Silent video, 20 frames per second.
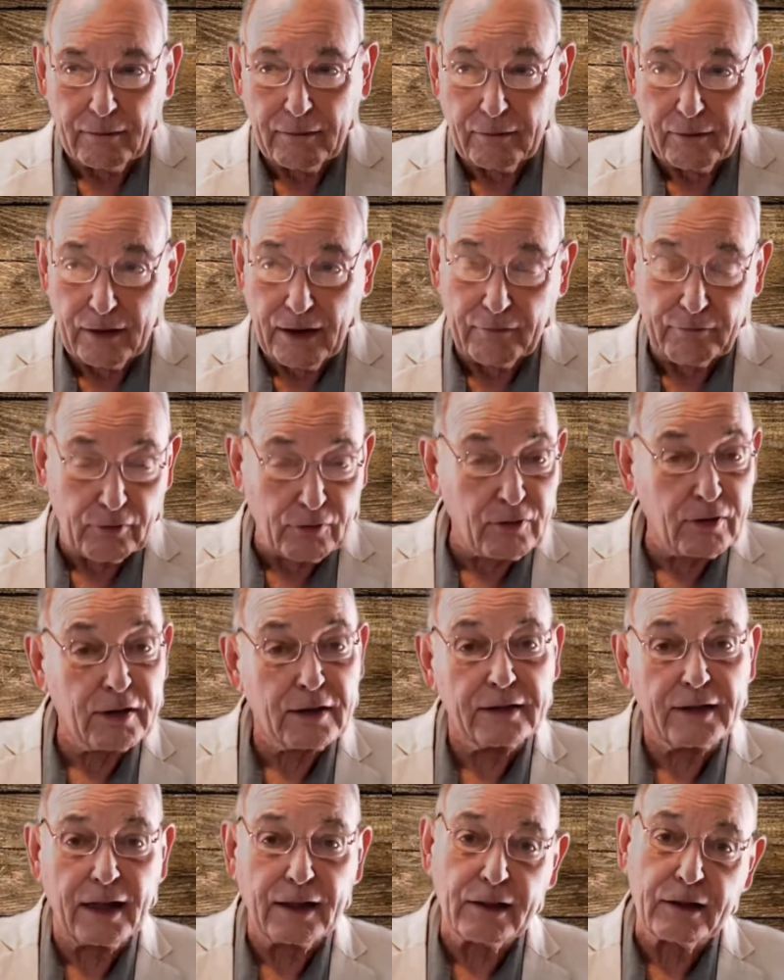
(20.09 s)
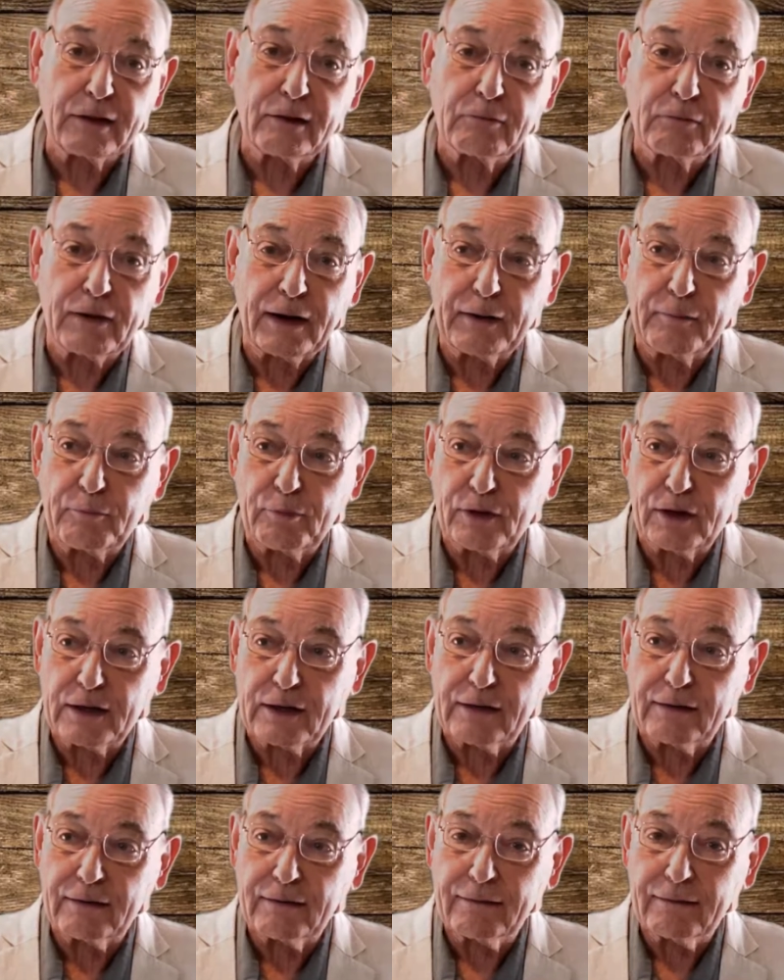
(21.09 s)
You ever look at that little red
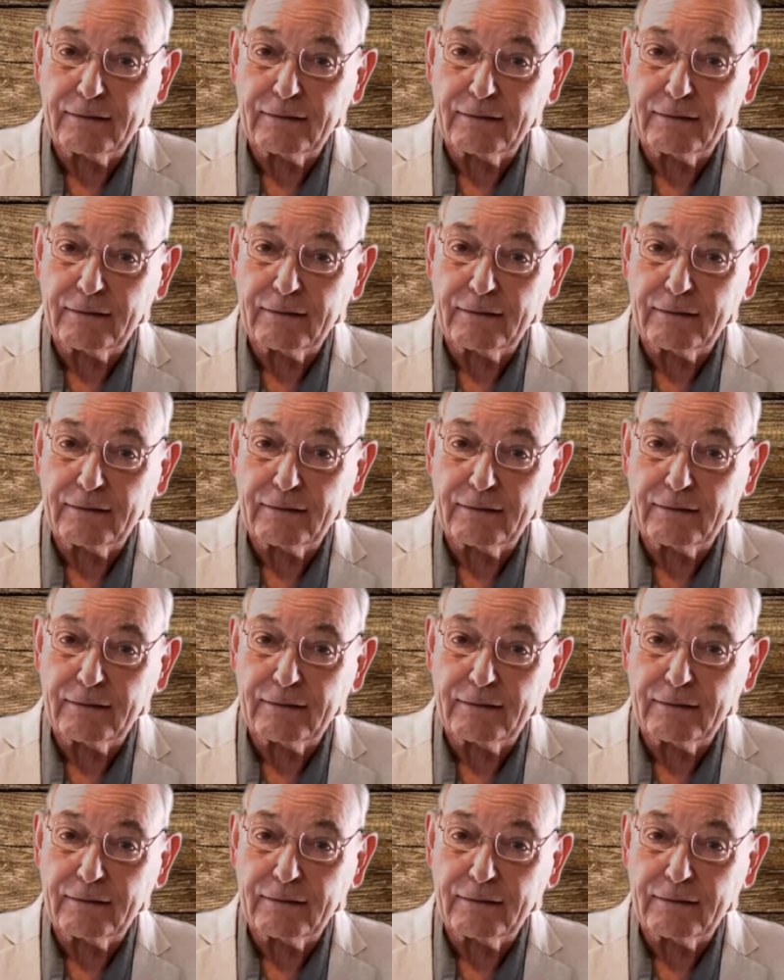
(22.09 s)
book